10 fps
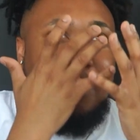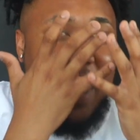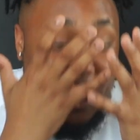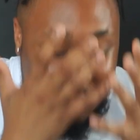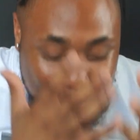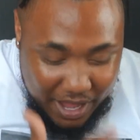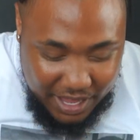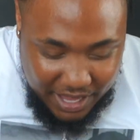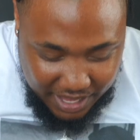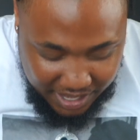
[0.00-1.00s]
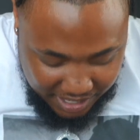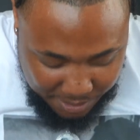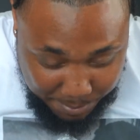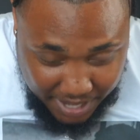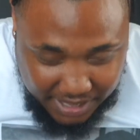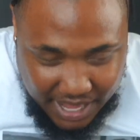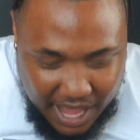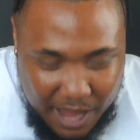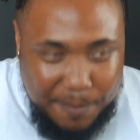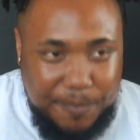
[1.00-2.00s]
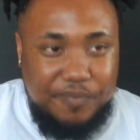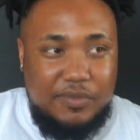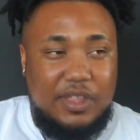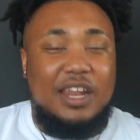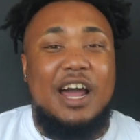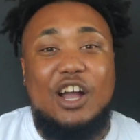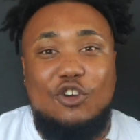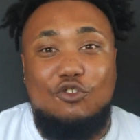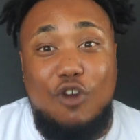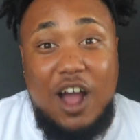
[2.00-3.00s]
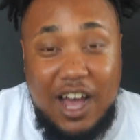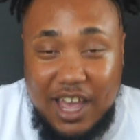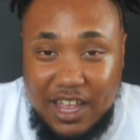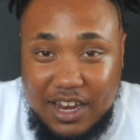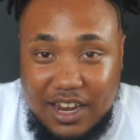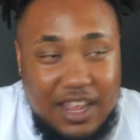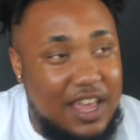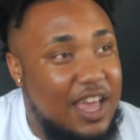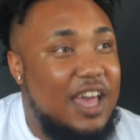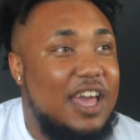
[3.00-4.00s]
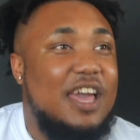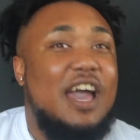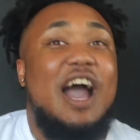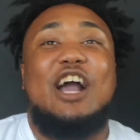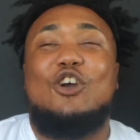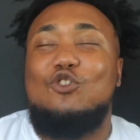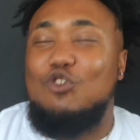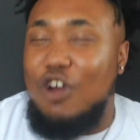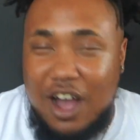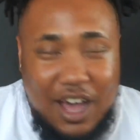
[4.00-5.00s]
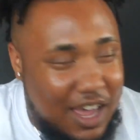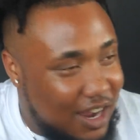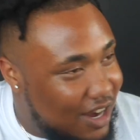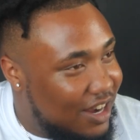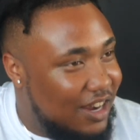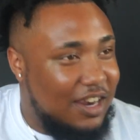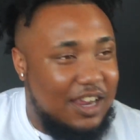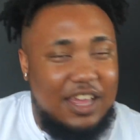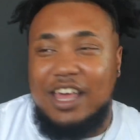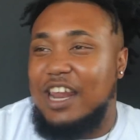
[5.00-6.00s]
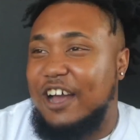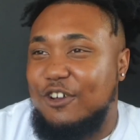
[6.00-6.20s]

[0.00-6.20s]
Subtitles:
bowed my head in my lap, and I cried. I cried, and I